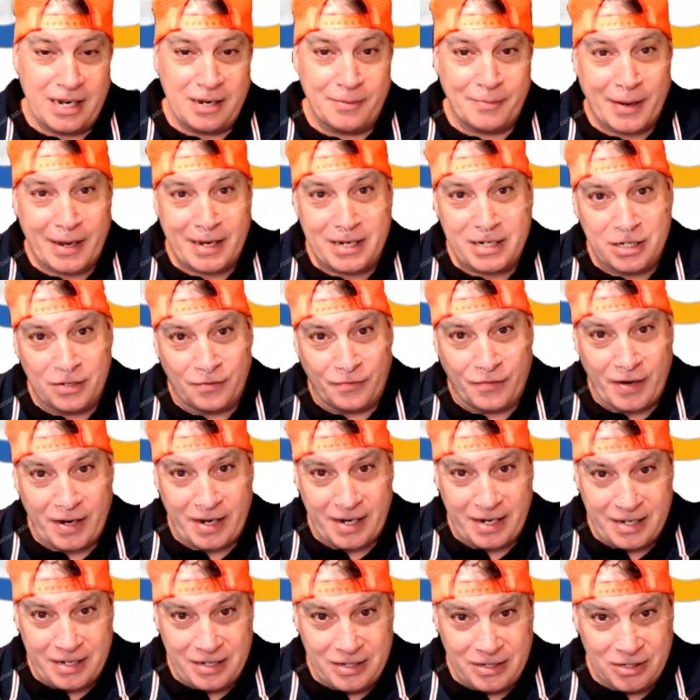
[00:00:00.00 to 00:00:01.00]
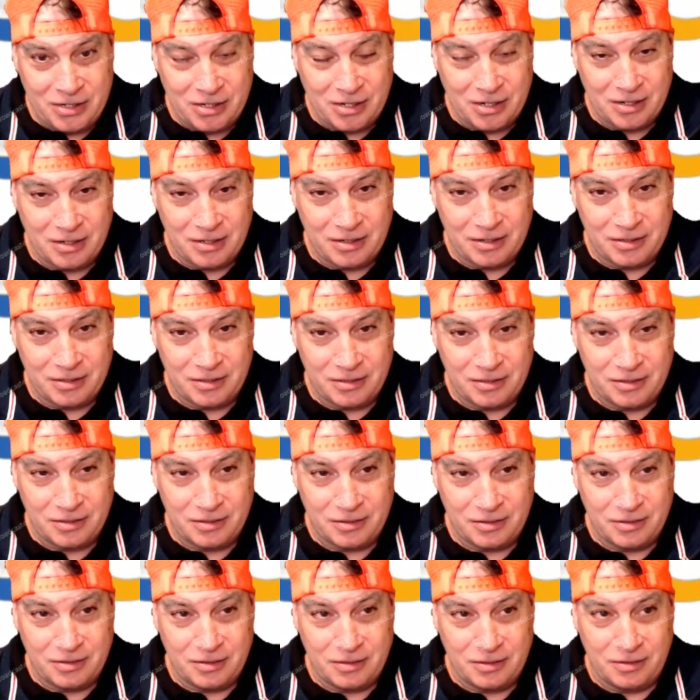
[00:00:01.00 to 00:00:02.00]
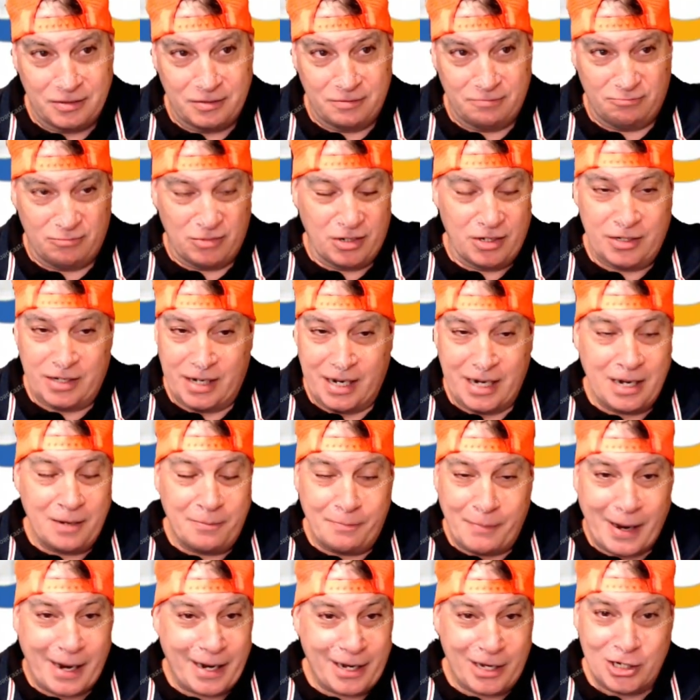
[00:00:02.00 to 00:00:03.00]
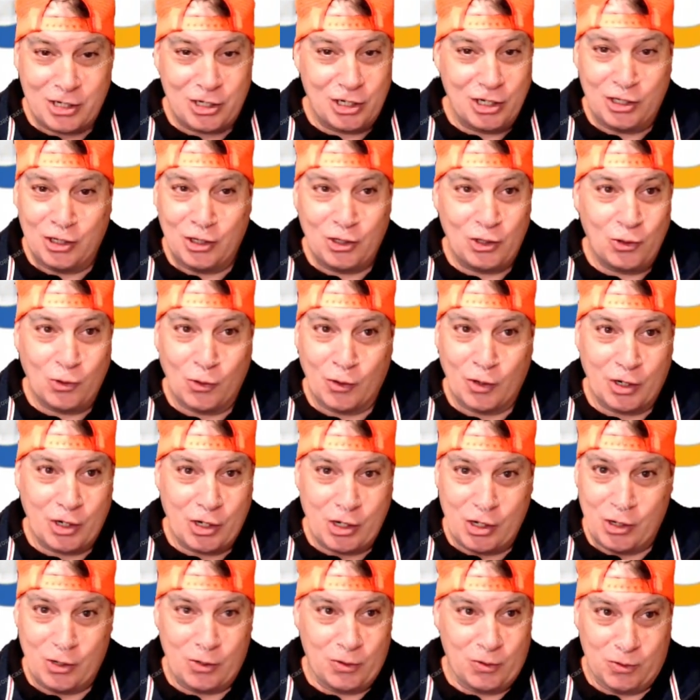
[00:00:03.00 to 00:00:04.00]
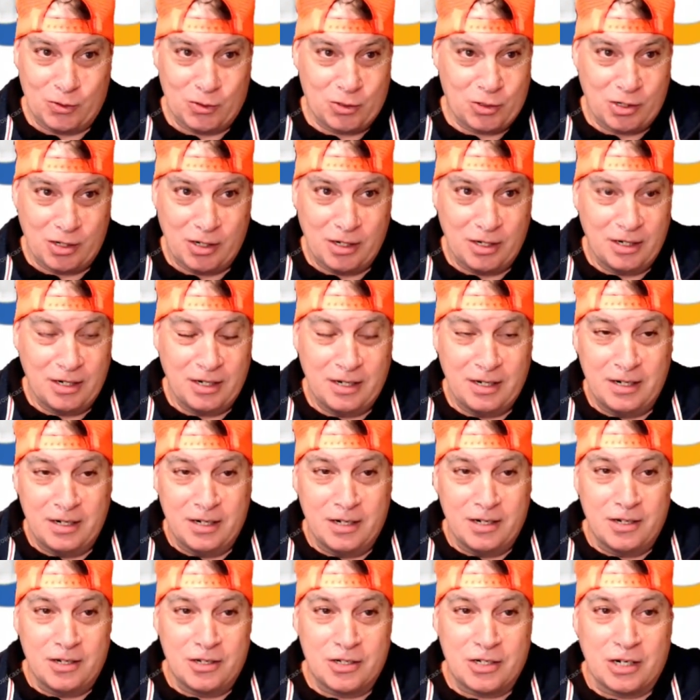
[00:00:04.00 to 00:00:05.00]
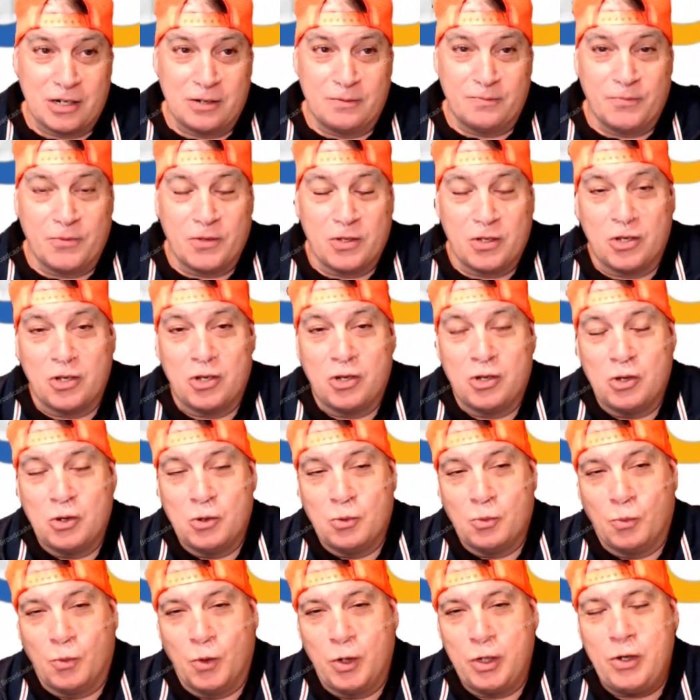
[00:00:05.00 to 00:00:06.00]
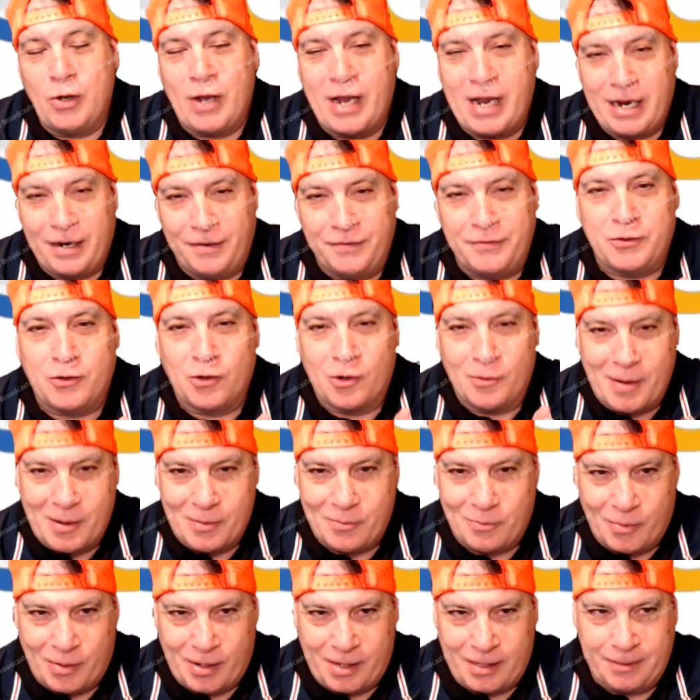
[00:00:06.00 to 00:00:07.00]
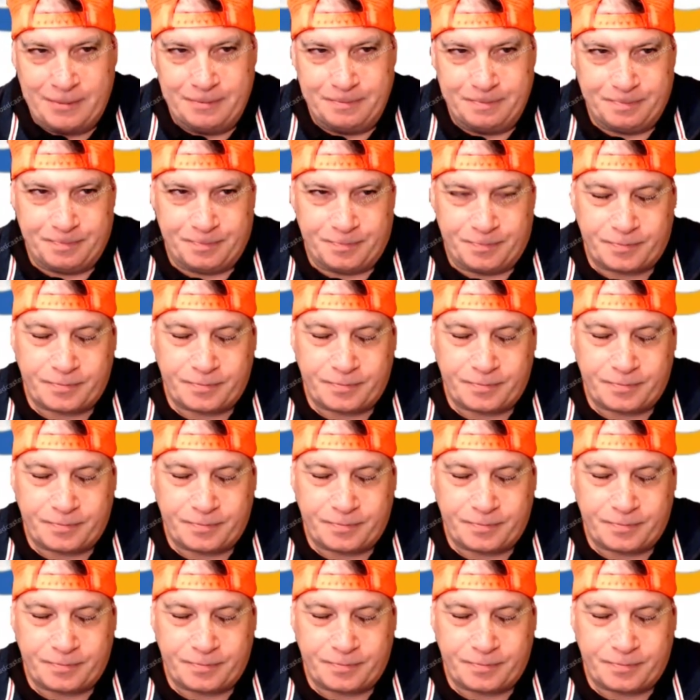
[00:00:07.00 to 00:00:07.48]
eBay's fees, and any packaging that you're going to use. So what you have to remember,